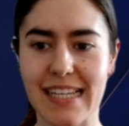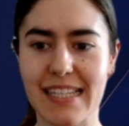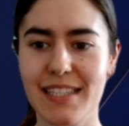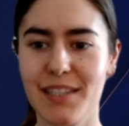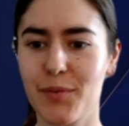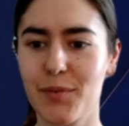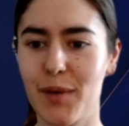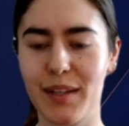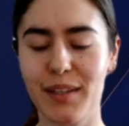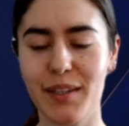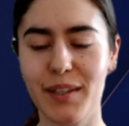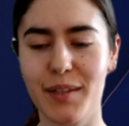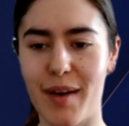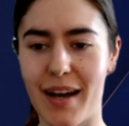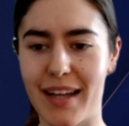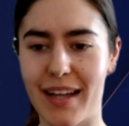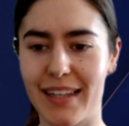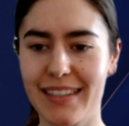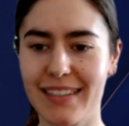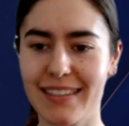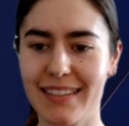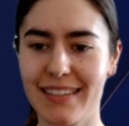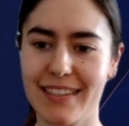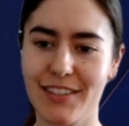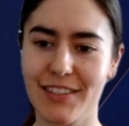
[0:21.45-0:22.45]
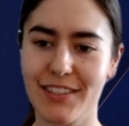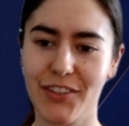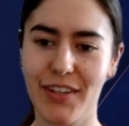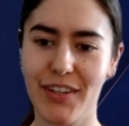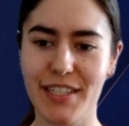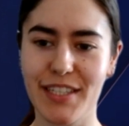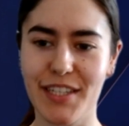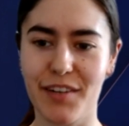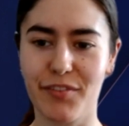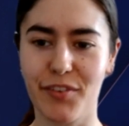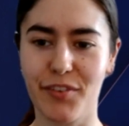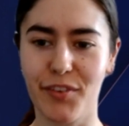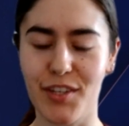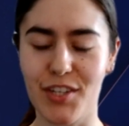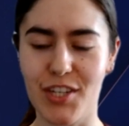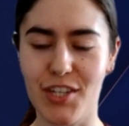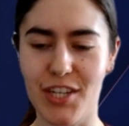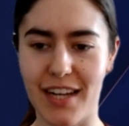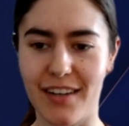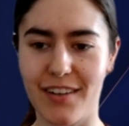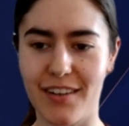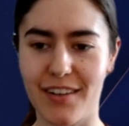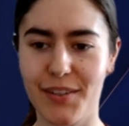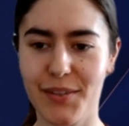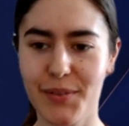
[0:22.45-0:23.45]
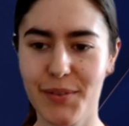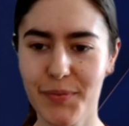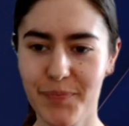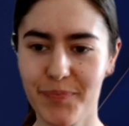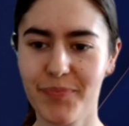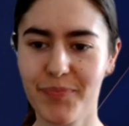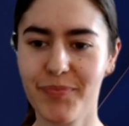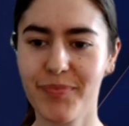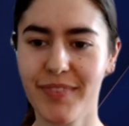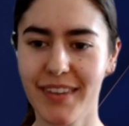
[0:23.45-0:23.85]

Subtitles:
So welcome, Alex. It's great to have you on the channel.